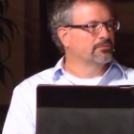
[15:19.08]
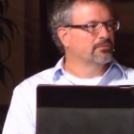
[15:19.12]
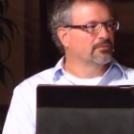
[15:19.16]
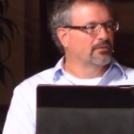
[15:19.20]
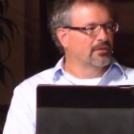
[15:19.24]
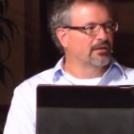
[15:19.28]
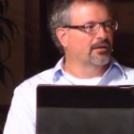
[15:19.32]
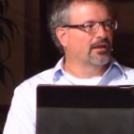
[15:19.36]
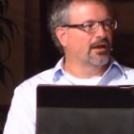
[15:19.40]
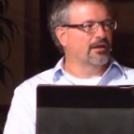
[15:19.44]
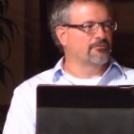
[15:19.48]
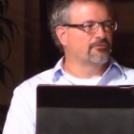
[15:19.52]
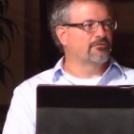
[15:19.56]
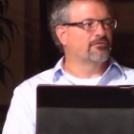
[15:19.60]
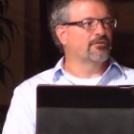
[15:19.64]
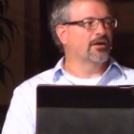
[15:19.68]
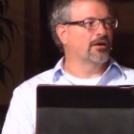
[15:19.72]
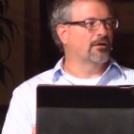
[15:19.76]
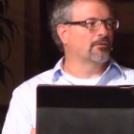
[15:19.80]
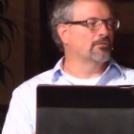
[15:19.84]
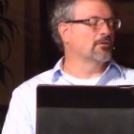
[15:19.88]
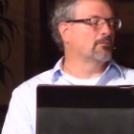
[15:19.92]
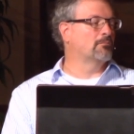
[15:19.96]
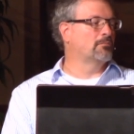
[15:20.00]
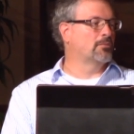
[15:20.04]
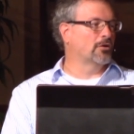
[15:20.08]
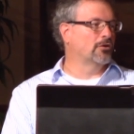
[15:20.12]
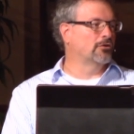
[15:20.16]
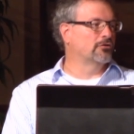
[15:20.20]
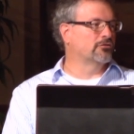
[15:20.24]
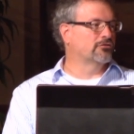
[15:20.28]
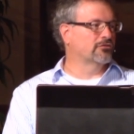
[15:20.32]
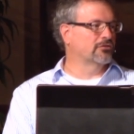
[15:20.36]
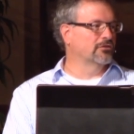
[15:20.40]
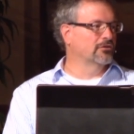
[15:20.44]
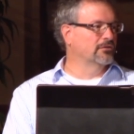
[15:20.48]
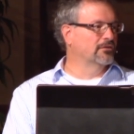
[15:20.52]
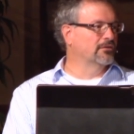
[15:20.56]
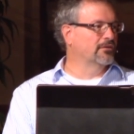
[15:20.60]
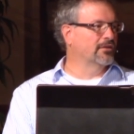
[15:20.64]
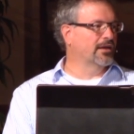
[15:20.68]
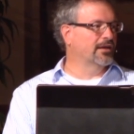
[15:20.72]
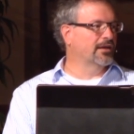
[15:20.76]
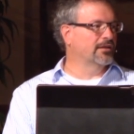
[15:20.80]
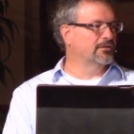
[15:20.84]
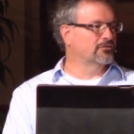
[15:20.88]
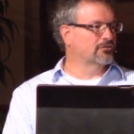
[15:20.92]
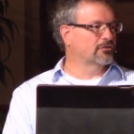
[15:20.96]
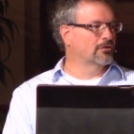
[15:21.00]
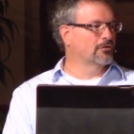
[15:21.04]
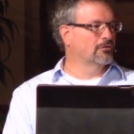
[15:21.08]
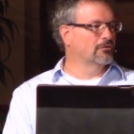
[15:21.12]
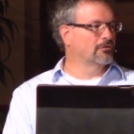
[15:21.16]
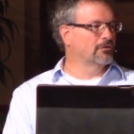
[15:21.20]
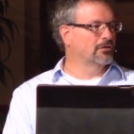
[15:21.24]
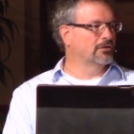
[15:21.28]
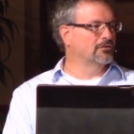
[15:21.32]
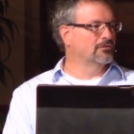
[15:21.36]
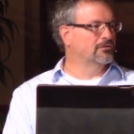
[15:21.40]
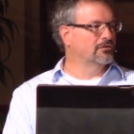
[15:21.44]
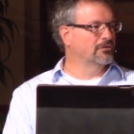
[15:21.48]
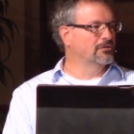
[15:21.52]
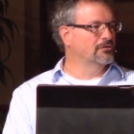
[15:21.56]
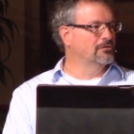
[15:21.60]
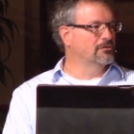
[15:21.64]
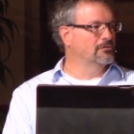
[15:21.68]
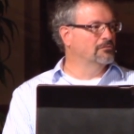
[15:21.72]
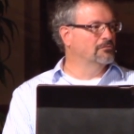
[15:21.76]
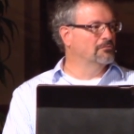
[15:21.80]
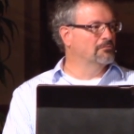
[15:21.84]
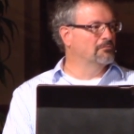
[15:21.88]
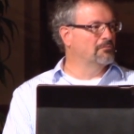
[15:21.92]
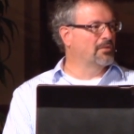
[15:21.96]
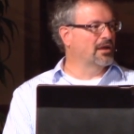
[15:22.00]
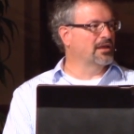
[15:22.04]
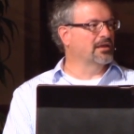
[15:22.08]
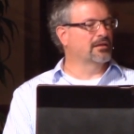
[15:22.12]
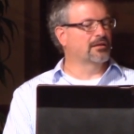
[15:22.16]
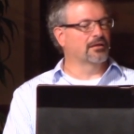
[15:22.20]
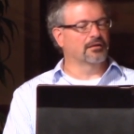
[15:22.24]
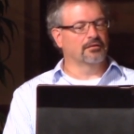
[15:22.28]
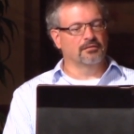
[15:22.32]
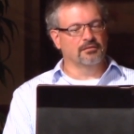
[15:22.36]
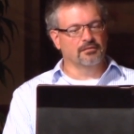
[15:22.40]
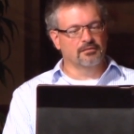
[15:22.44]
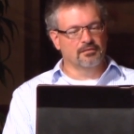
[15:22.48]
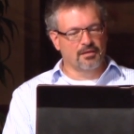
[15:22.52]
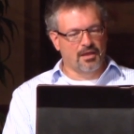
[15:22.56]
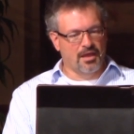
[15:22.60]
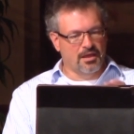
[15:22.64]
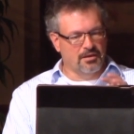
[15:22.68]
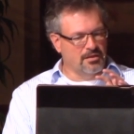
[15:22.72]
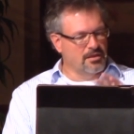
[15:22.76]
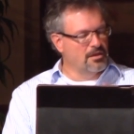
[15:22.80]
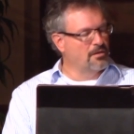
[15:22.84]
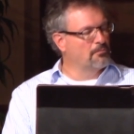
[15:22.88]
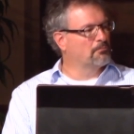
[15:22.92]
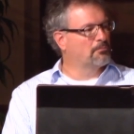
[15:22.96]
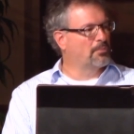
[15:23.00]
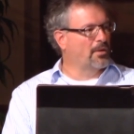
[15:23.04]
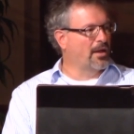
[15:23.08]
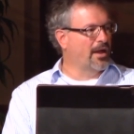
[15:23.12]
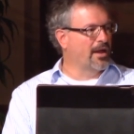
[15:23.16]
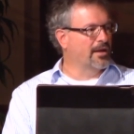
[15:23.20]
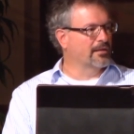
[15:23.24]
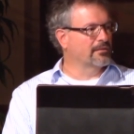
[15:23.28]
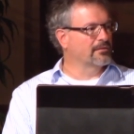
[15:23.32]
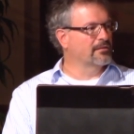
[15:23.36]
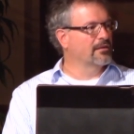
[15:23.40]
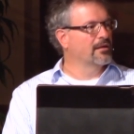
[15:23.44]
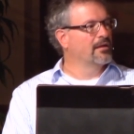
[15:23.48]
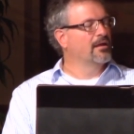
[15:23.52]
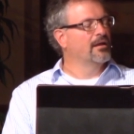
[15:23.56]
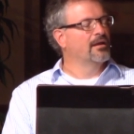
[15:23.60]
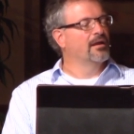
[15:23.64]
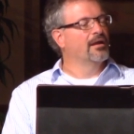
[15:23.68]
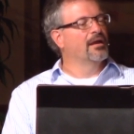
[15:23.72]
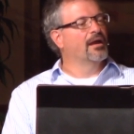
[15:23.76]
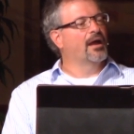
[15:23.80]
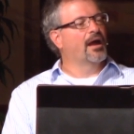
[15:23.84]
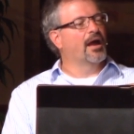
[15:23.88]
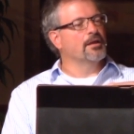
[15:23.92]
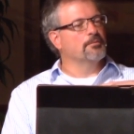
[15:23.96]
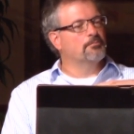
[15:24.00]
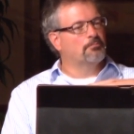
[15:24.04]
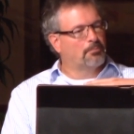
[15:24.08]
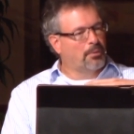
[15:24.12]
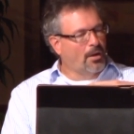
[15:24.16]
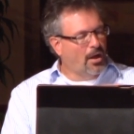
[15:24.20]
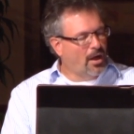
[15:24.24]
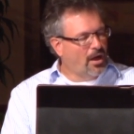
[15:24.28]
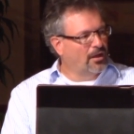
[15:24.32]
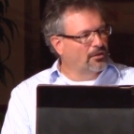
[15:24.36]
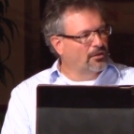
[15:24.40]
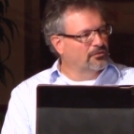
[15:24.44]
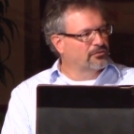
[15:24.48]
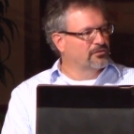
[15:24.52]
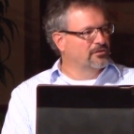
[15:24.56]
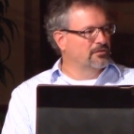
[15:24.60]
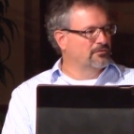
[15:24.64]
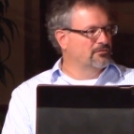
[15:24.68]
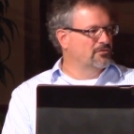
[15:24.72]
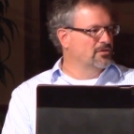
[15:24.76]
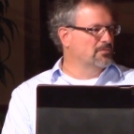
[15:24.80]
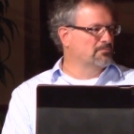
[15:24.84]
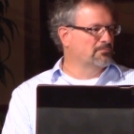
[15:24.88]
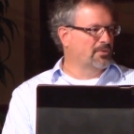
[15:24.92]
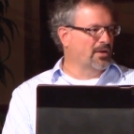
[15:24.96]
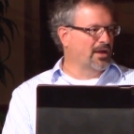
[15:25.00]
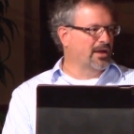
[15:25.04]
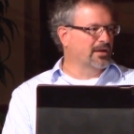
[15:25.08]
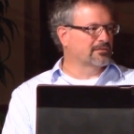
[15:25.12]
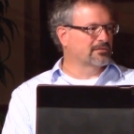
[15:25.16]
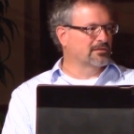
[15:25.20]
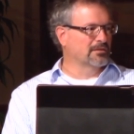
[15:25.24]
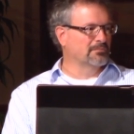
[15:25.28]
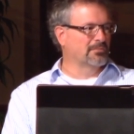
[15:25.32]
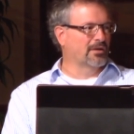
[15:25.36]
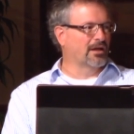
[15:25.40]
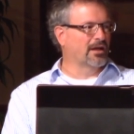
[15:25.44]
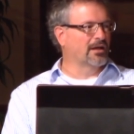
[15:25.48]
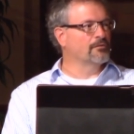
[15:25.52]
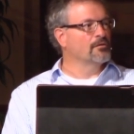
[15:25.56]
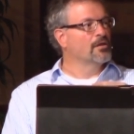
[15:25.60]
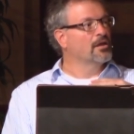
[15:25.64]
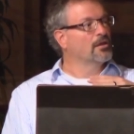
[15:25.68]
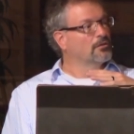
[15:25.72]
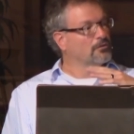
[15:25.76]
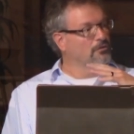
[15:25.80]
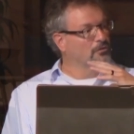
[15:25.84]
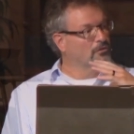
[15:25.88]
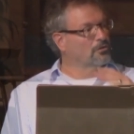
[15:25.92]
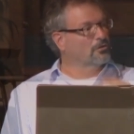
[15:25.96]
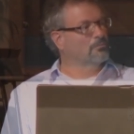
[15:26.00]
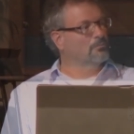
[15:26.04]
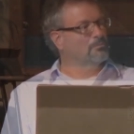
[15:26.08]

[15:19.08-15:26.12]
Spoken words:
then I've found the person that's going to make an impact, a positive impact in my life, going